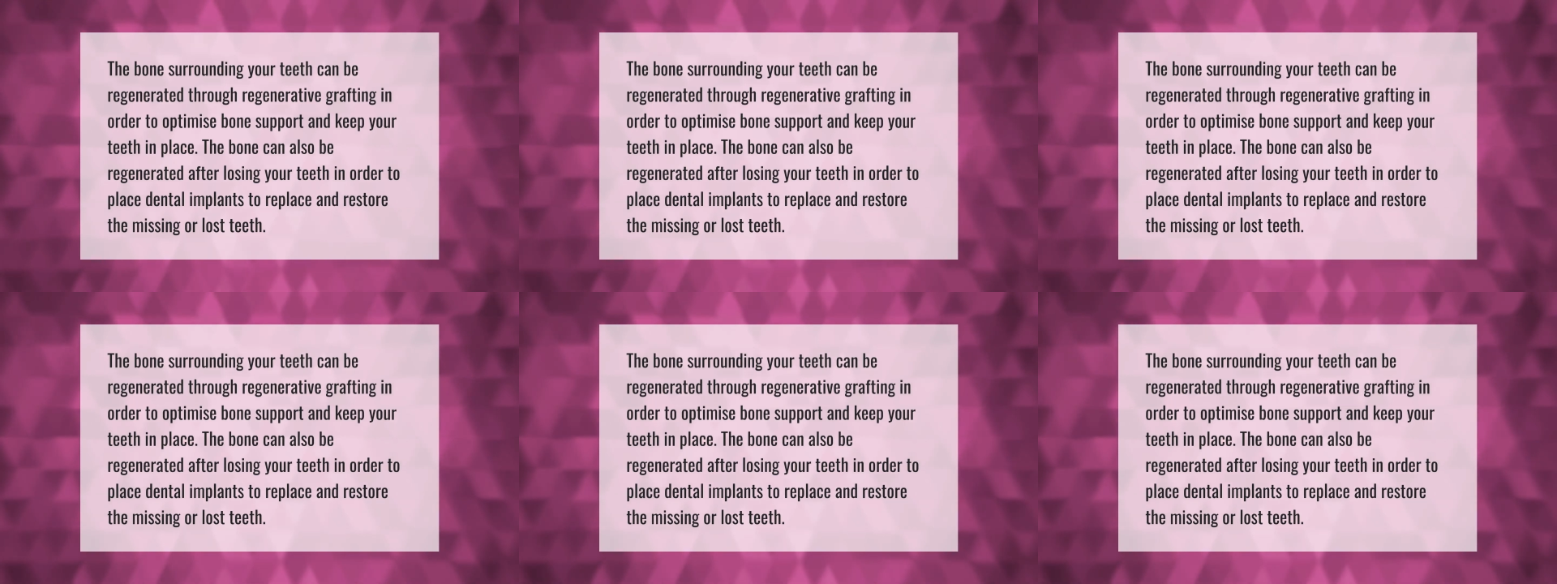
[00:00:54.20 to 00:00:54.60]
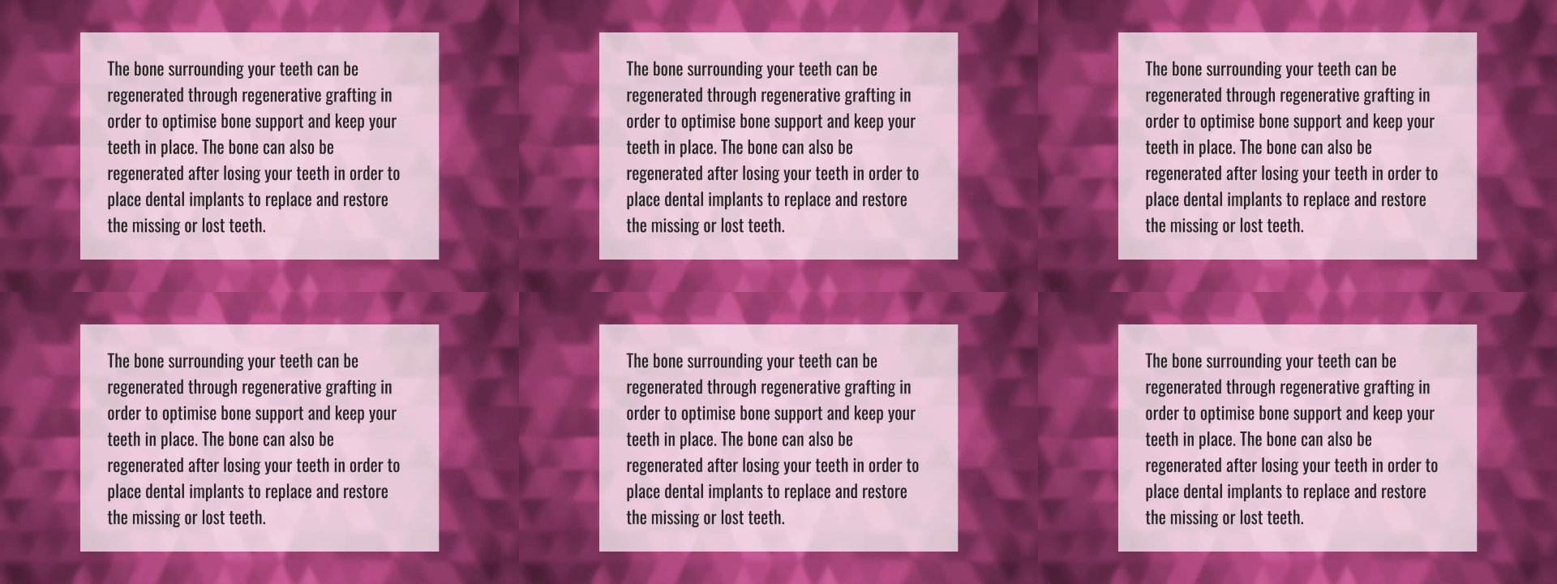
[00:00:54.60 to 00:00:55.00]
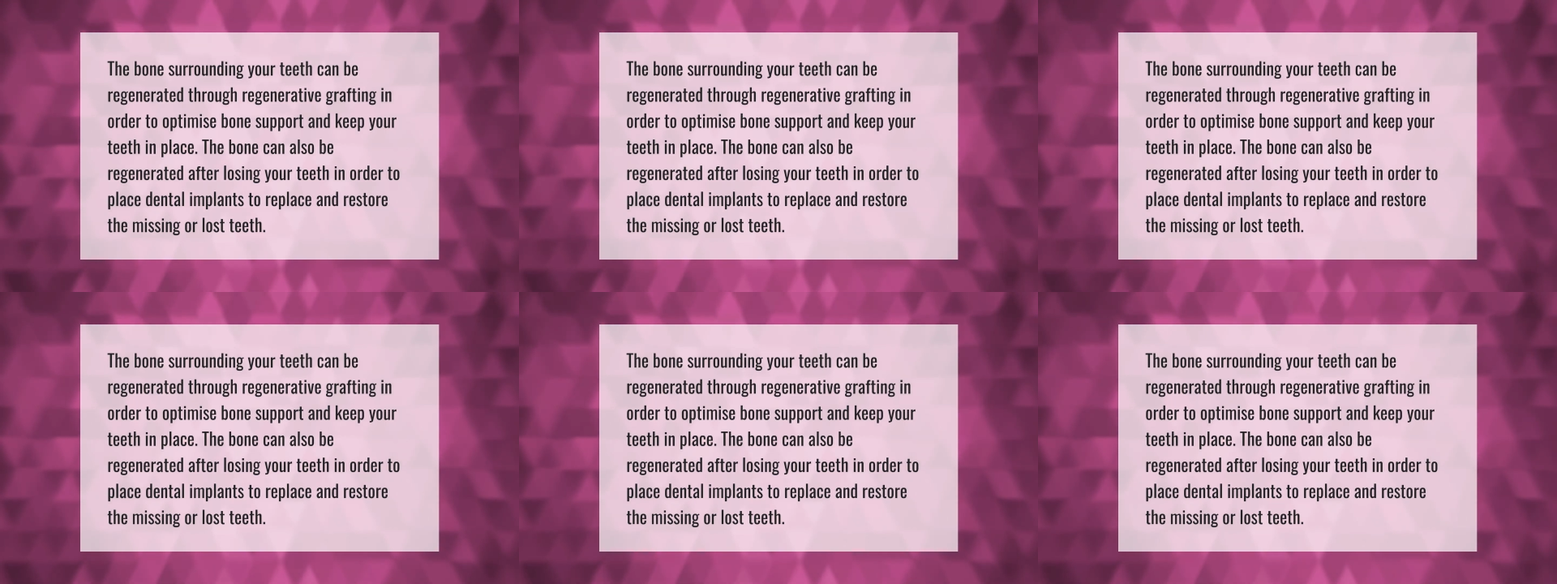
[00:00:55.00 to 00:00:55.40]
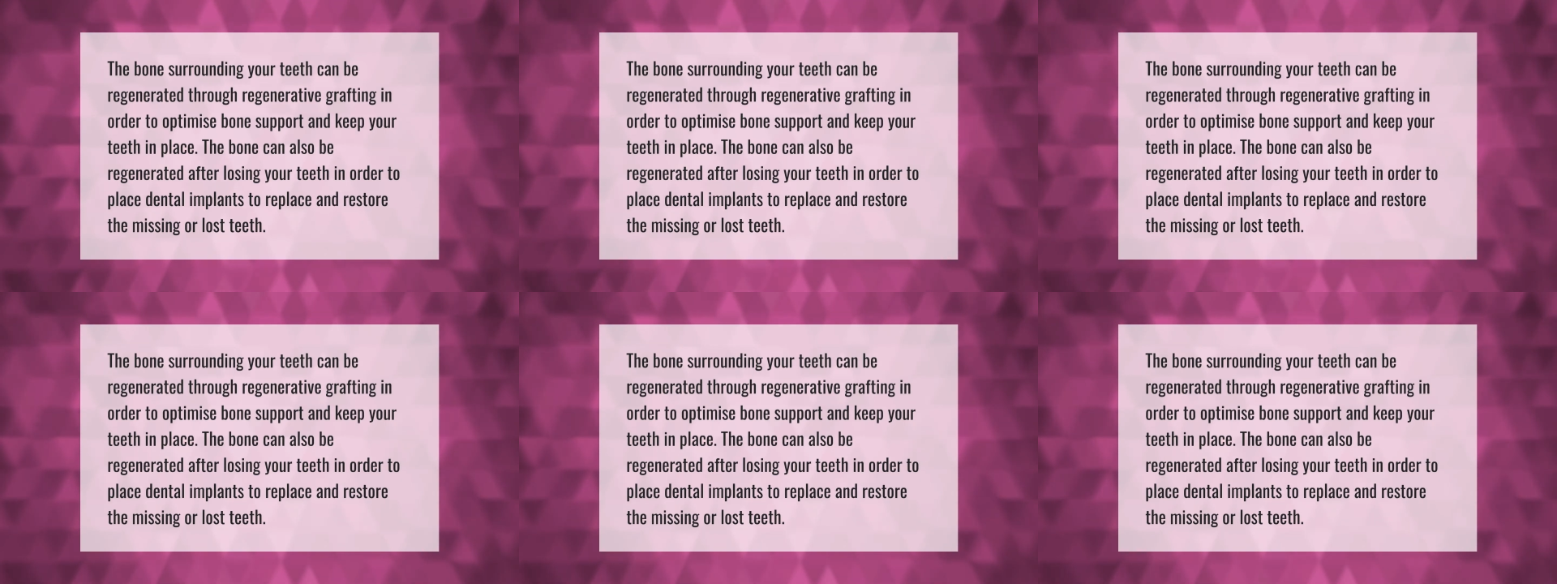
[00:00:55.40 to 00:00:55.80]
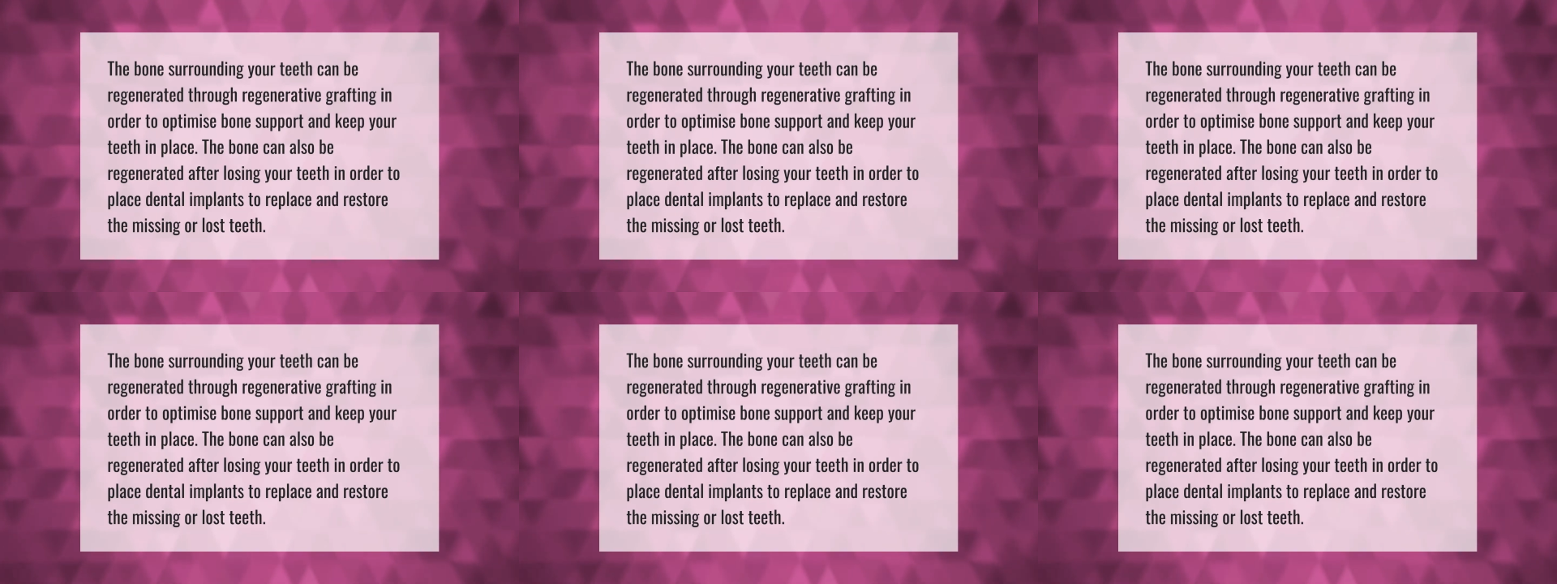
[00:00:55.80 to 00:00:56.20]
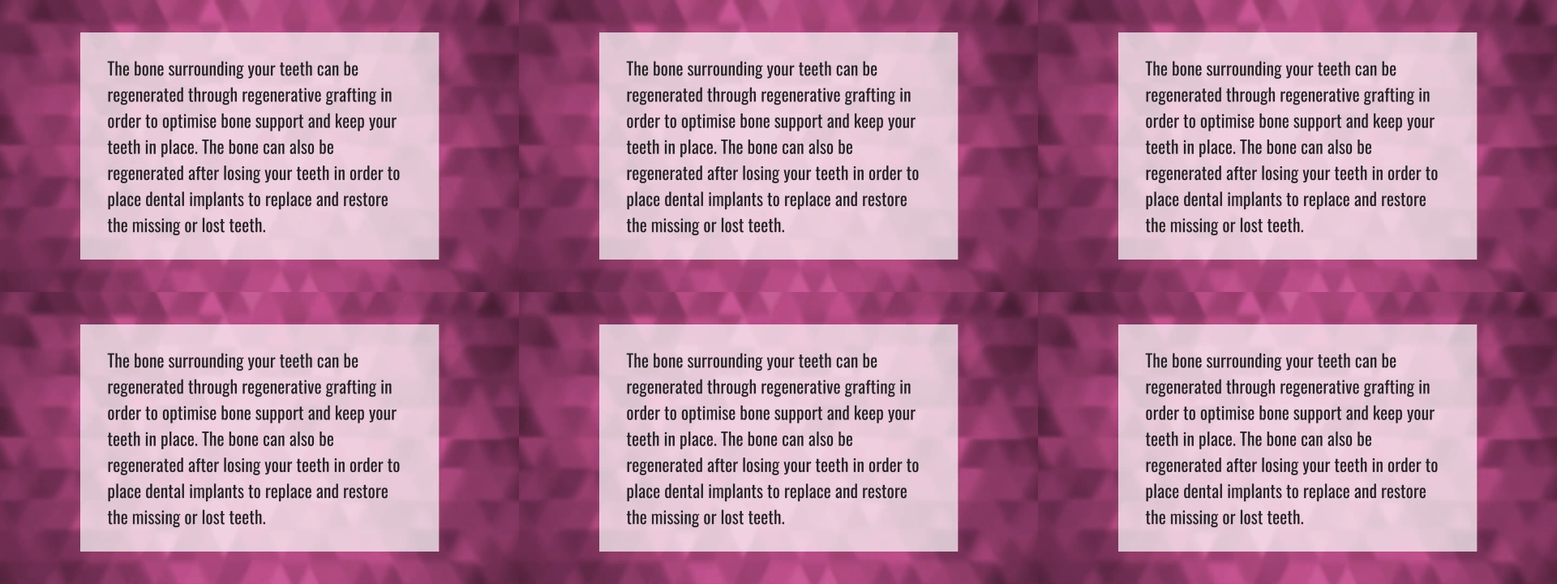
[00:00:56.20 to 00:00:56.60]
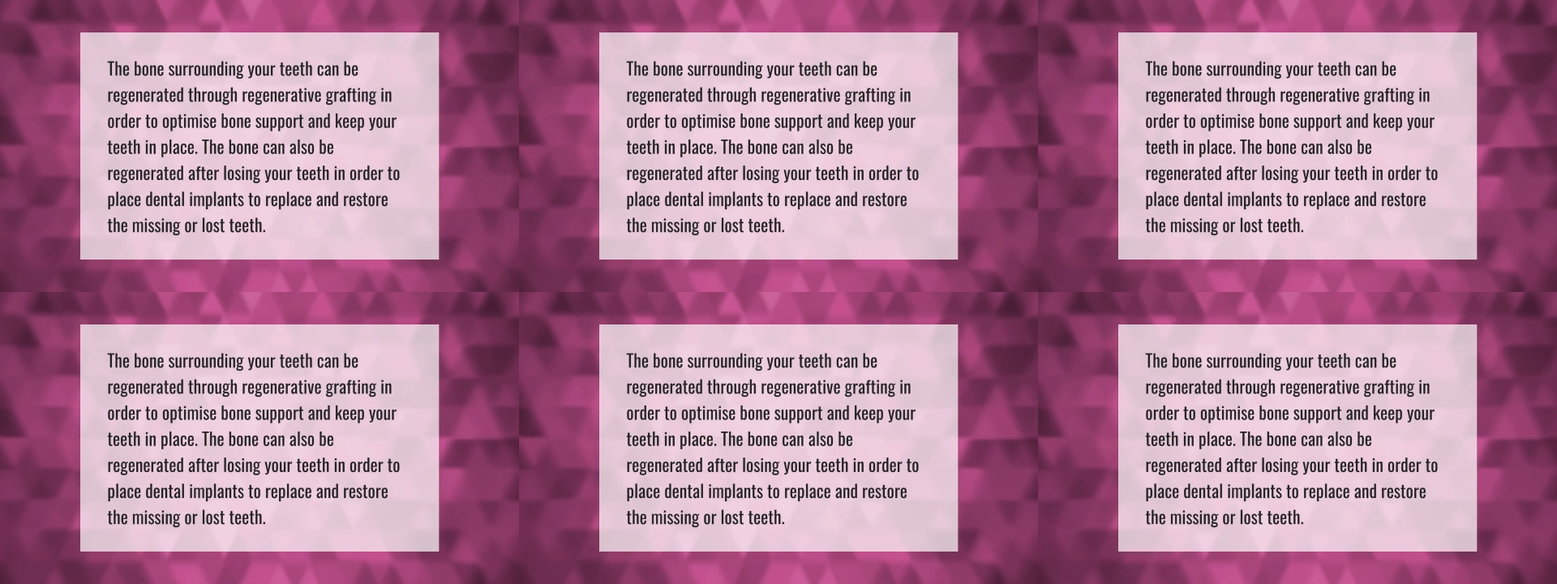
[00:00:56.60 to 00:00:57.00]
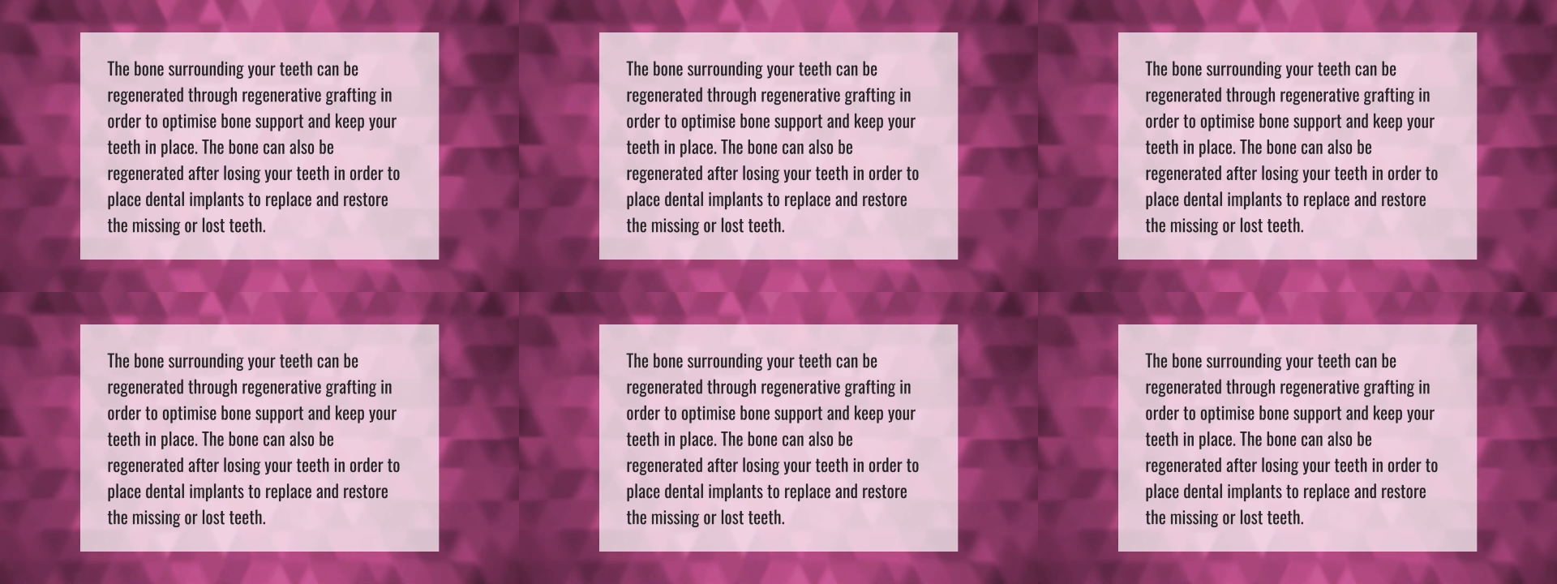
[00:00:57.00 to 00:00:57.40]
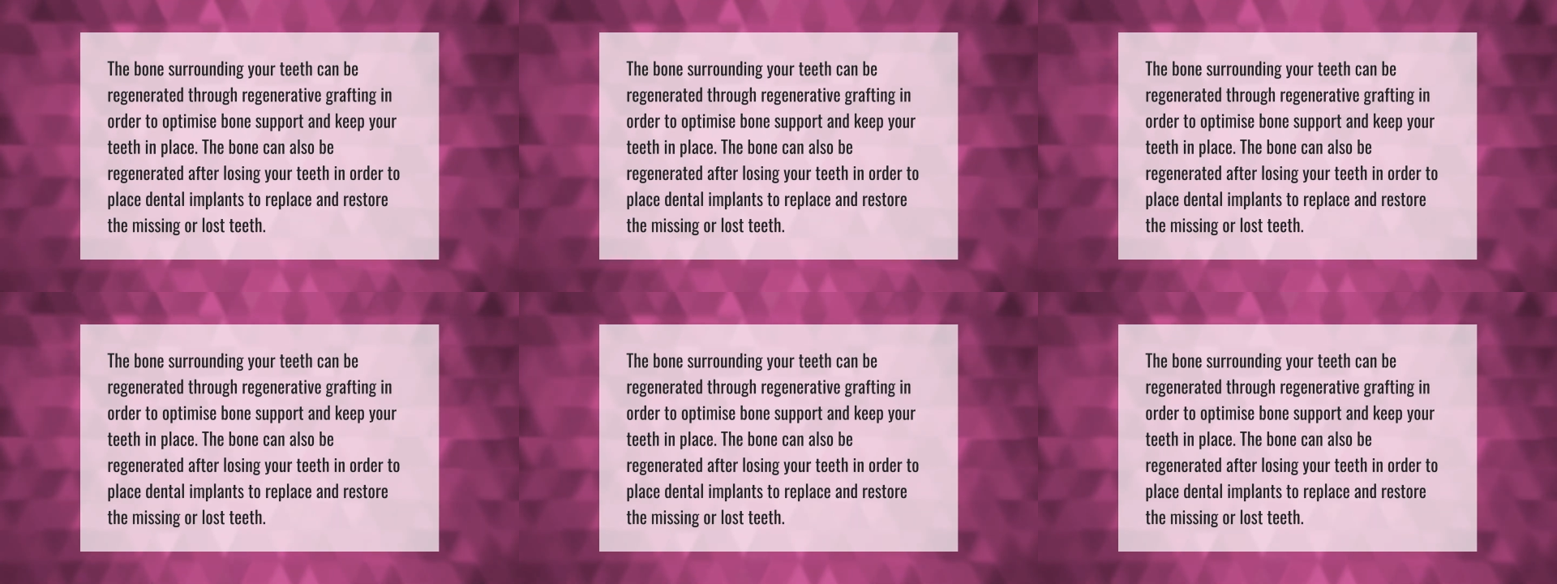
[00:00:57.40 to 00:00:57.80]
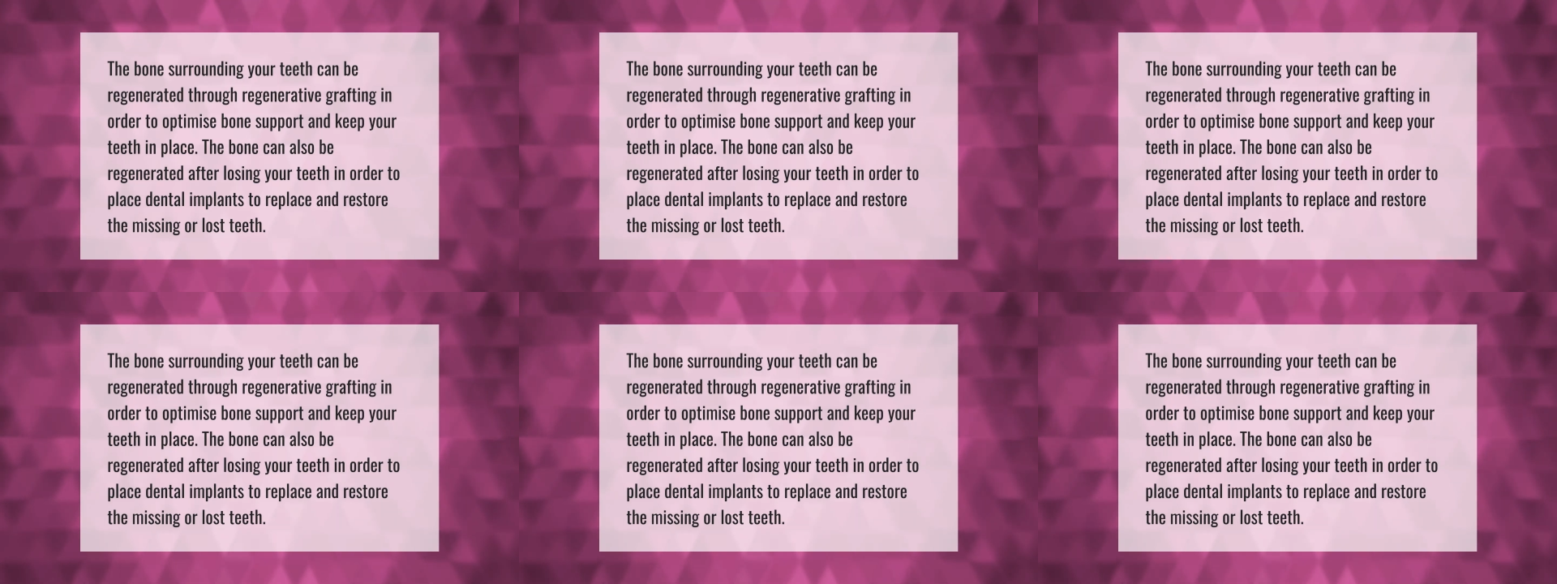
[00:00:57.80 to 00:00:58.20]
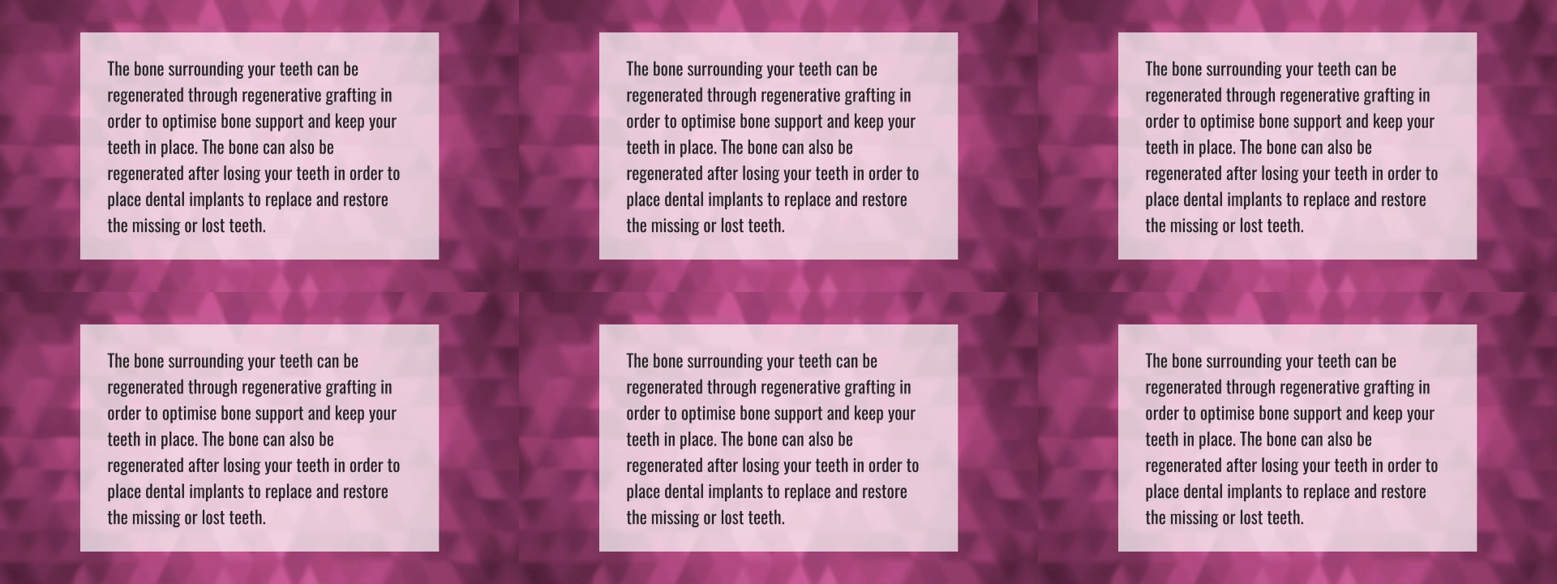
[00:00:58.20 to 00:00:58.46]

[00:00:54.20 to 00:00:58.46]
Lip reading: Nobody's mouth can be seen.